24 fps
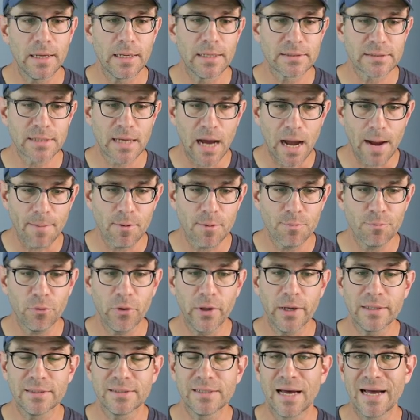is
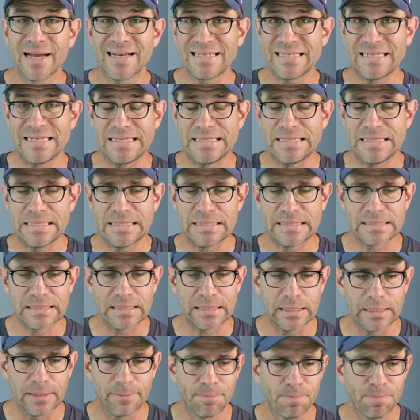copperplate.ttc.